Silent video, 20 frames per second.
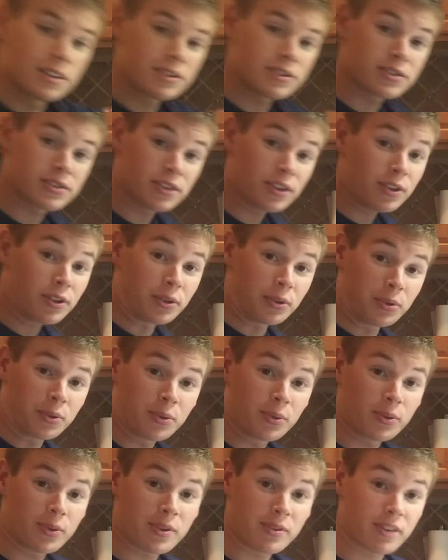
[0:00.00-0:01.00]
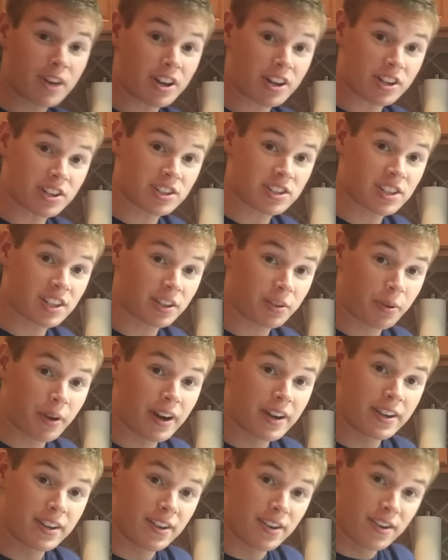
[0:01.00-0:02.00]
So we've got our sink
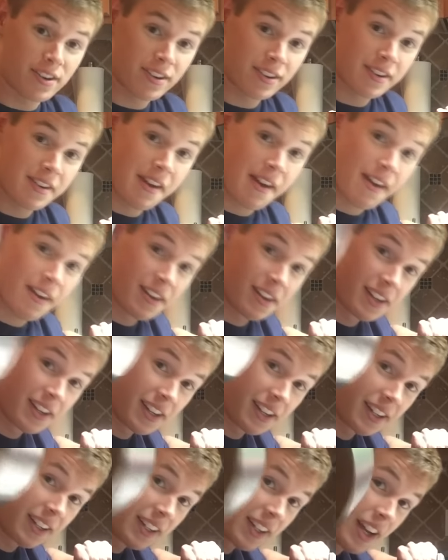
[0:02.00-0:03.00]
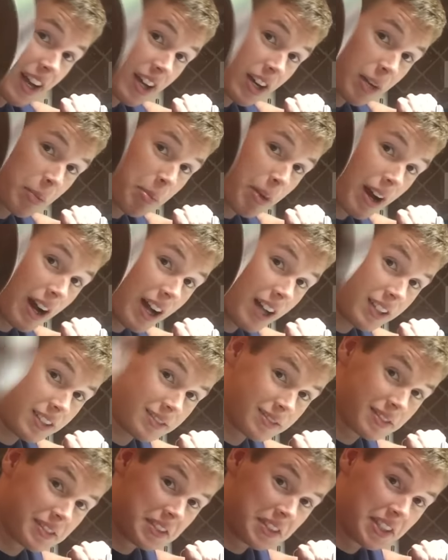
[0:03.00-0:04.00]
right here, got our
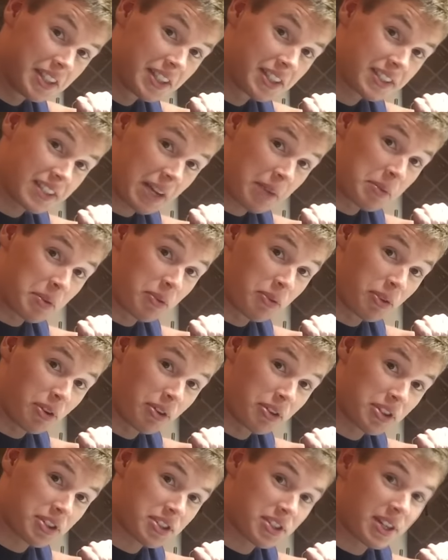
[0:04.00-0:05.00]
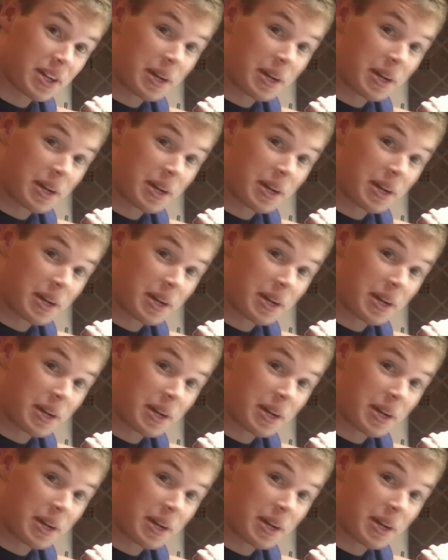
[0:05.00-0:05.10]
pot, time to fill this